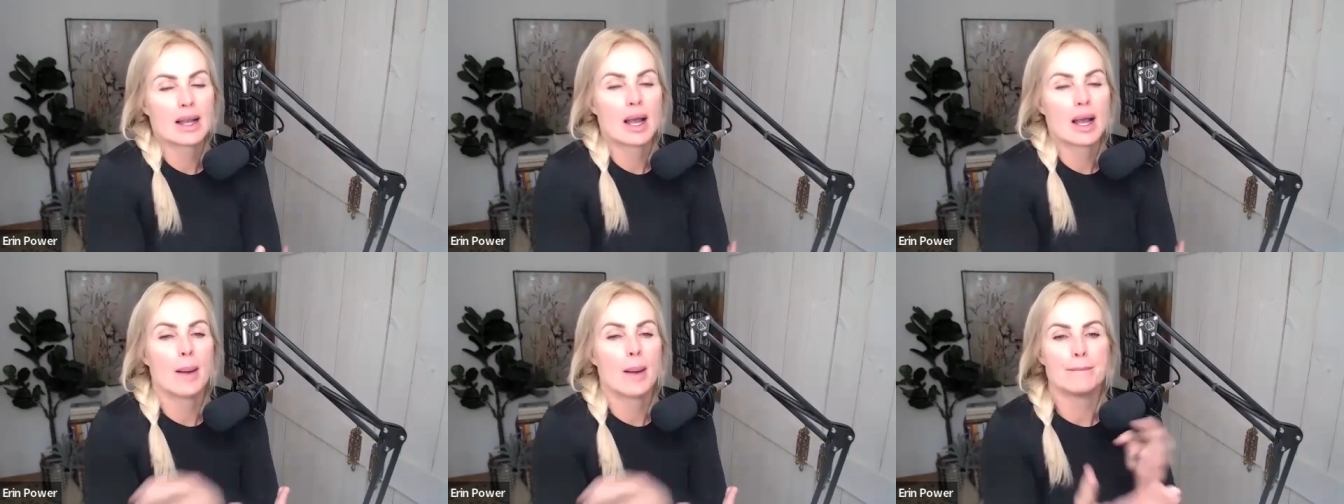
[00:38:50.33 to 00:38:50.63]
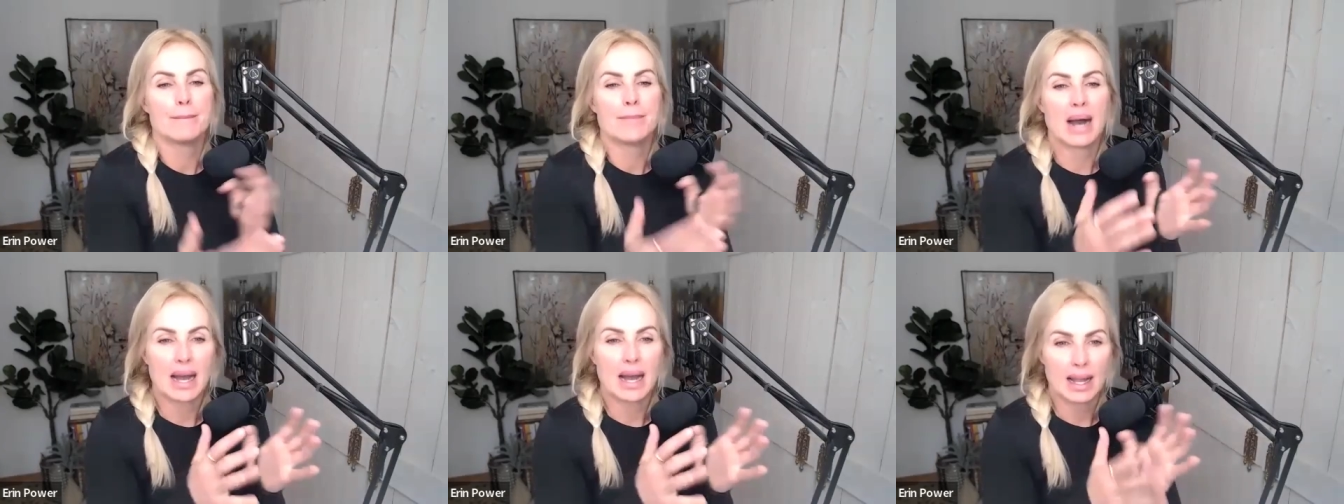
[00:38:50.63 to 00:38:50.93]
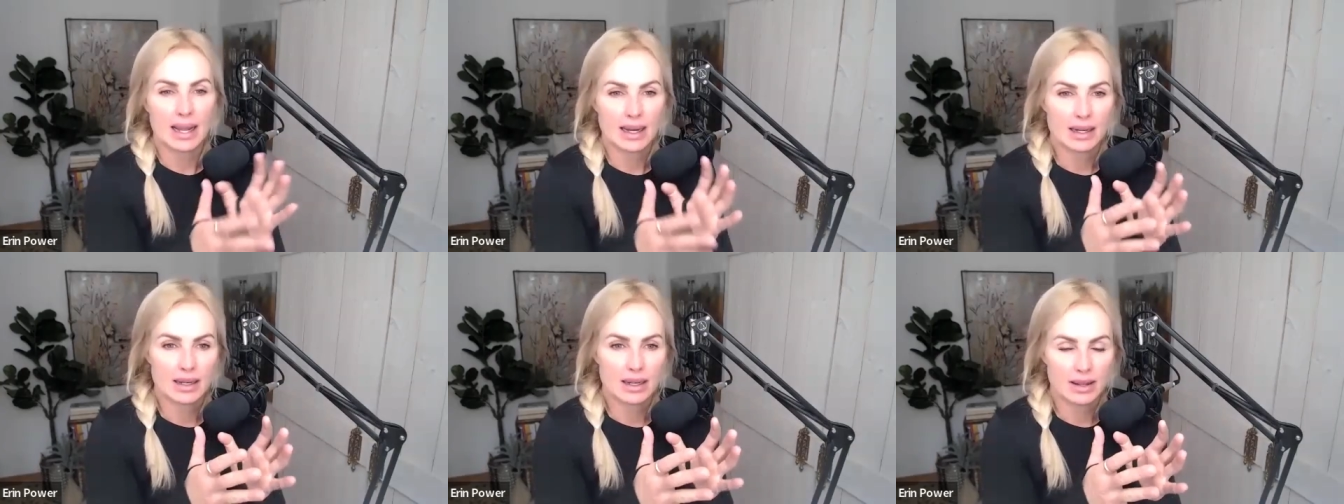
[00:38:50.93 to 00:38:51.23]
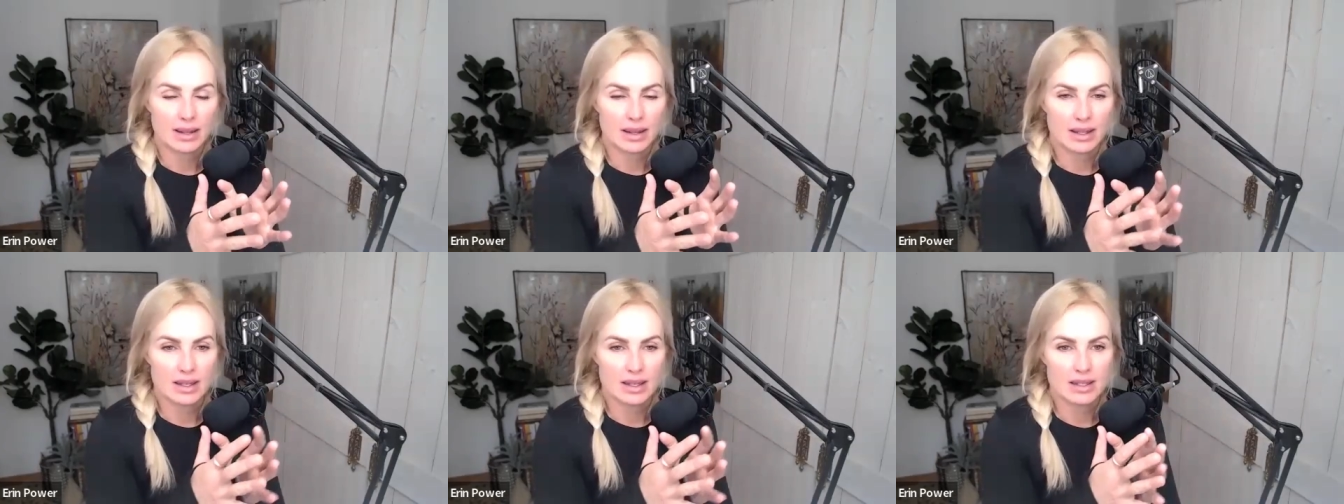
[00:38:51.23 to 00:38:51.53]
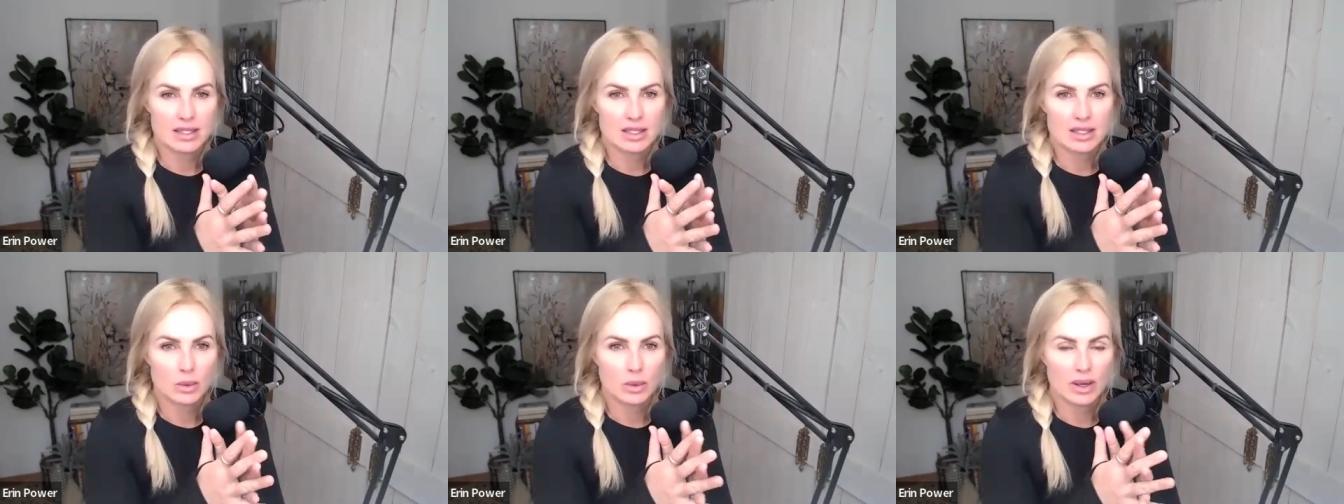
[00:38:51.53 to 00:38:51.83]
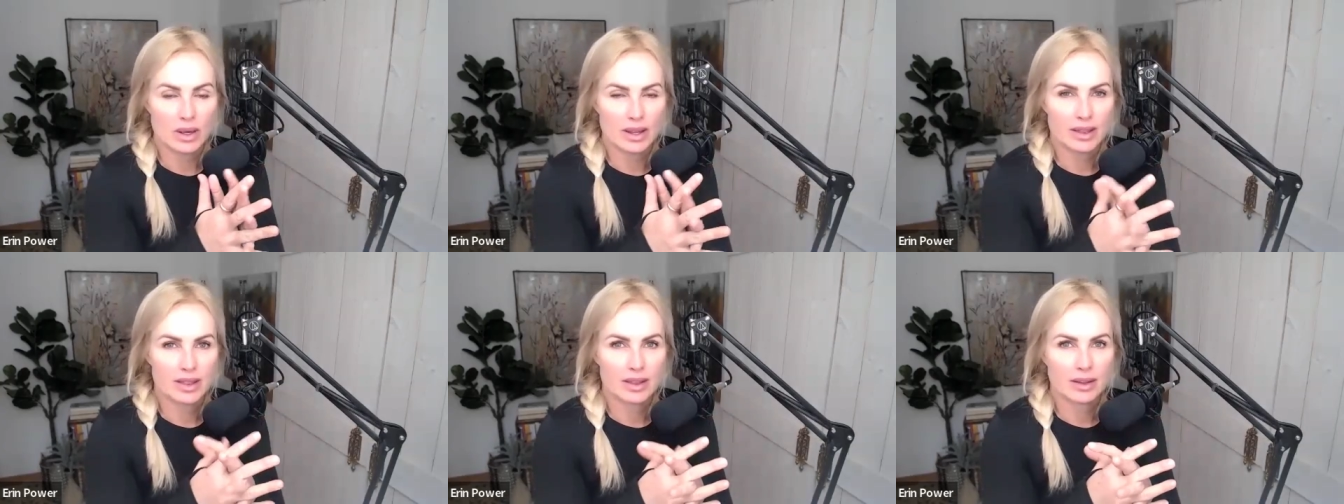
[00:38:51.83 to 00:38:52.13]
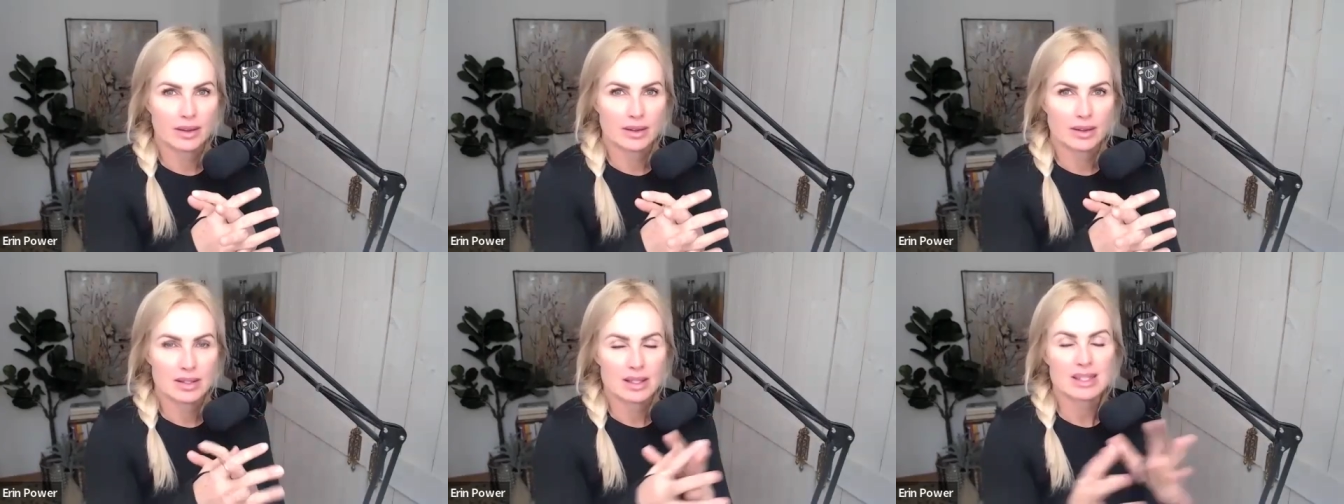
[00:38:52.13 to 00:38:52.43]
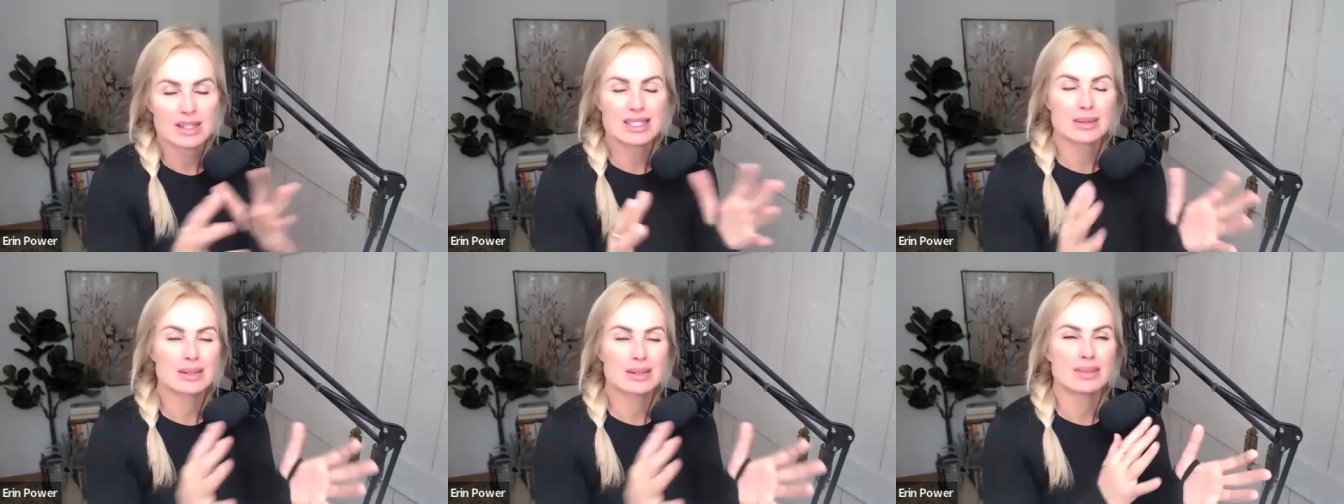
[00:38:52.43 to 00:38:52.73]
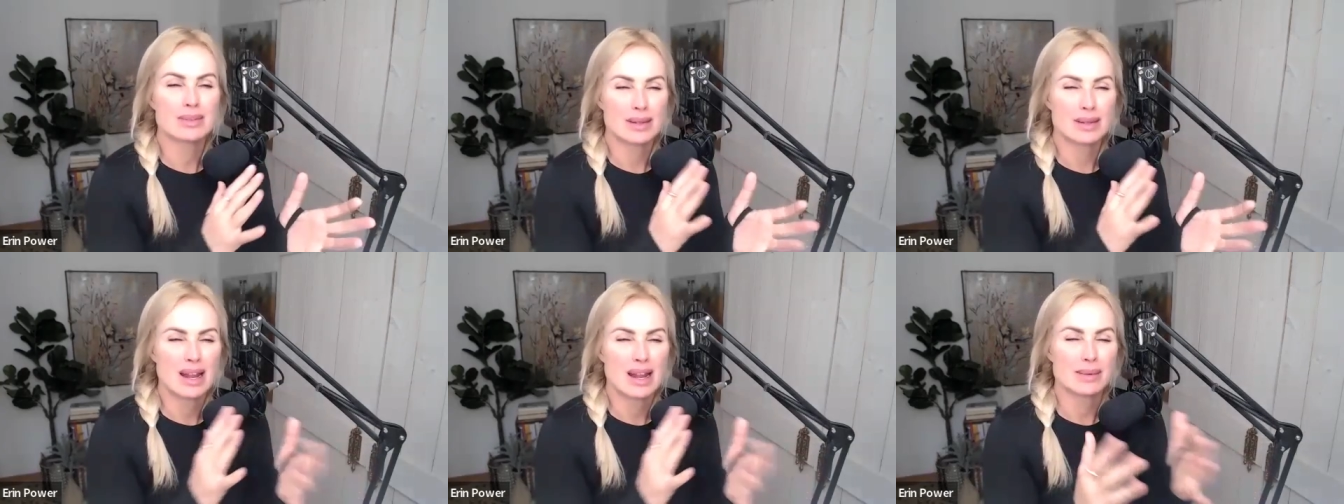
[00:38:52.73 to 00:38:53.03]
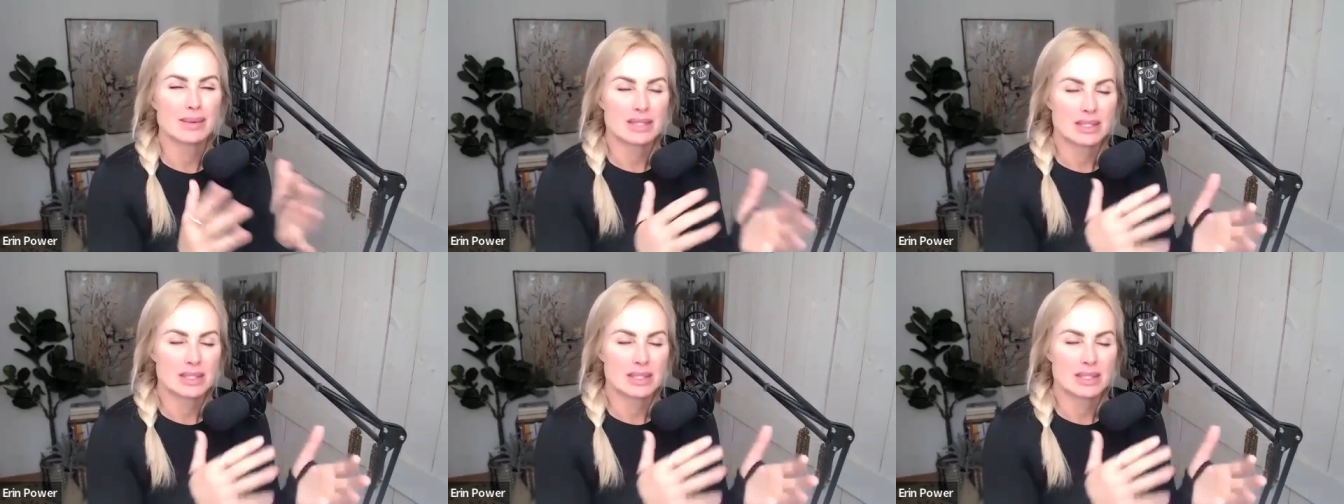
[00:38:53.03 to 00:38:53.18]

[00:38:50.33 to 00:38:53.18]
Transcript: combine this with so, so somebody,